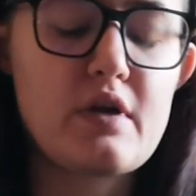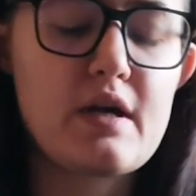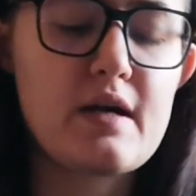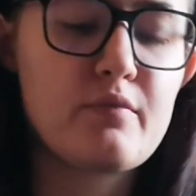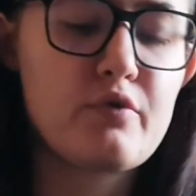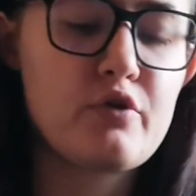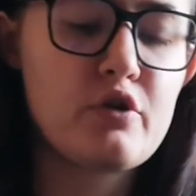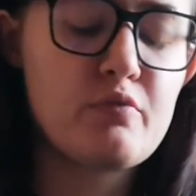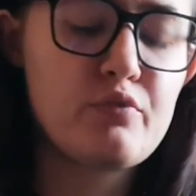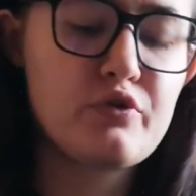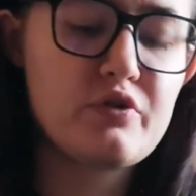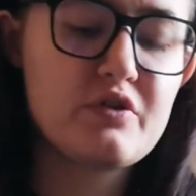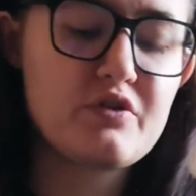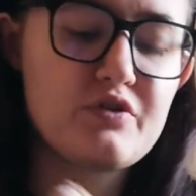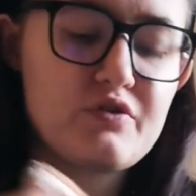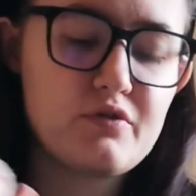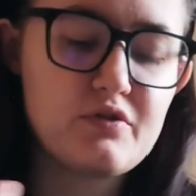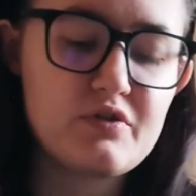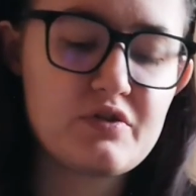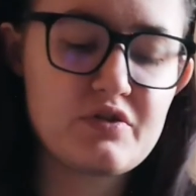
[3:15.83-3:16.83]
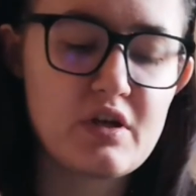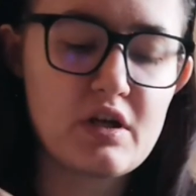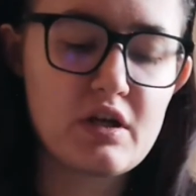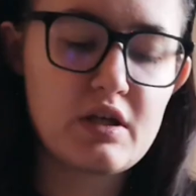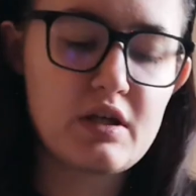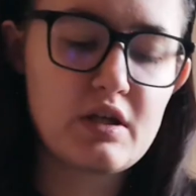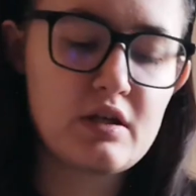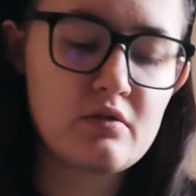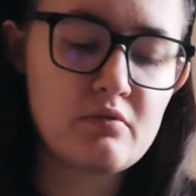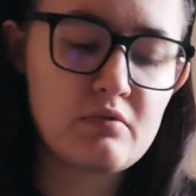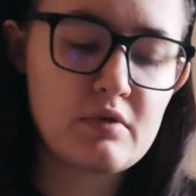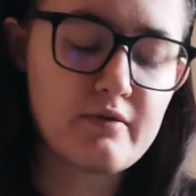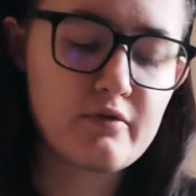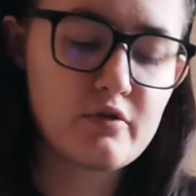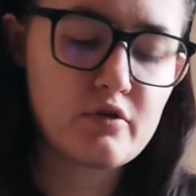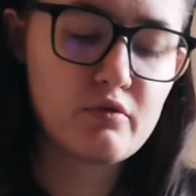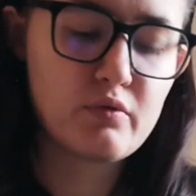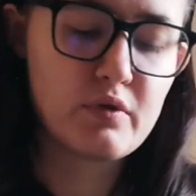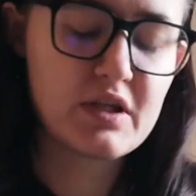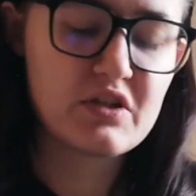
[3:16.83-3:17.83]
I'm gonna put this to the side,
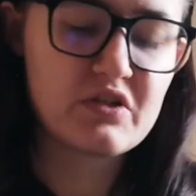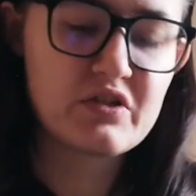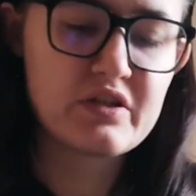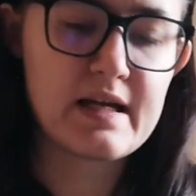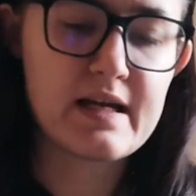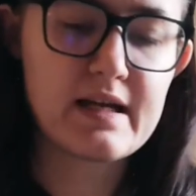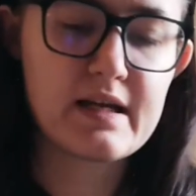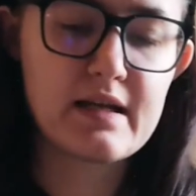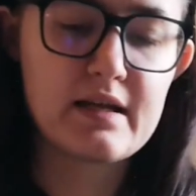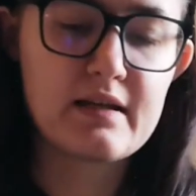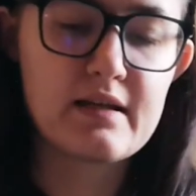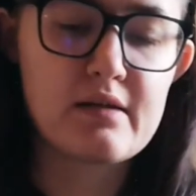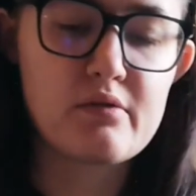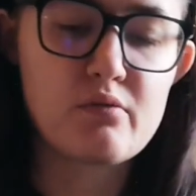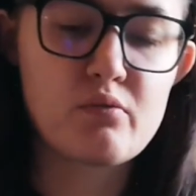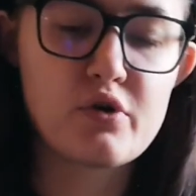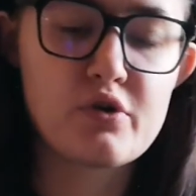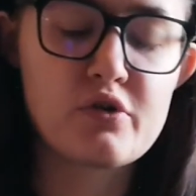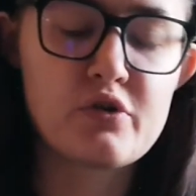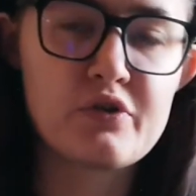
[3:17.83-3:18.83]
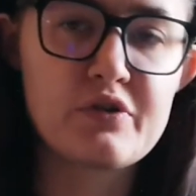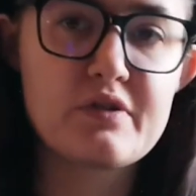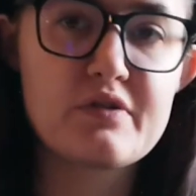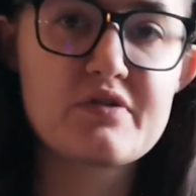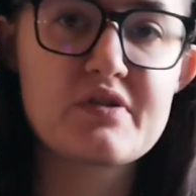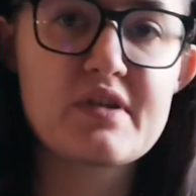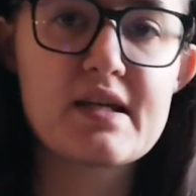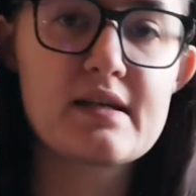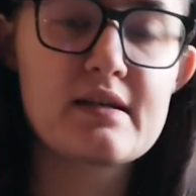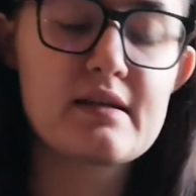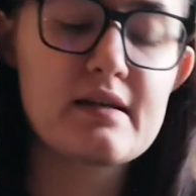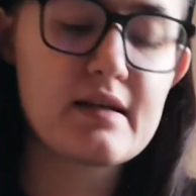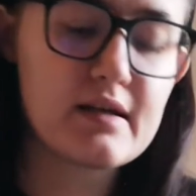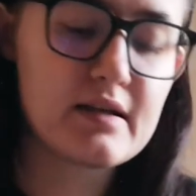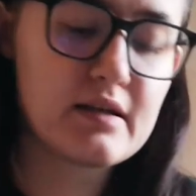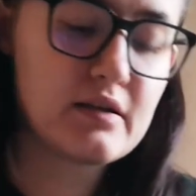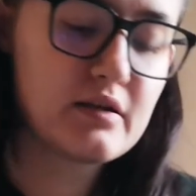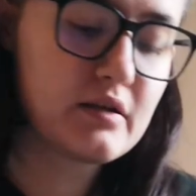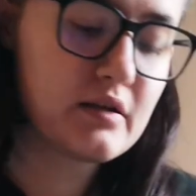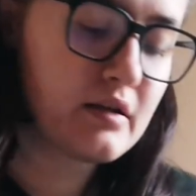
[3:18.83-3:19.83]
have a quick snack, and then work on the second
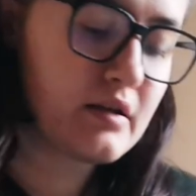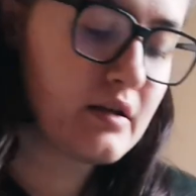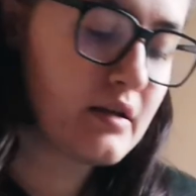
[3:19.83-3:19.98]
head.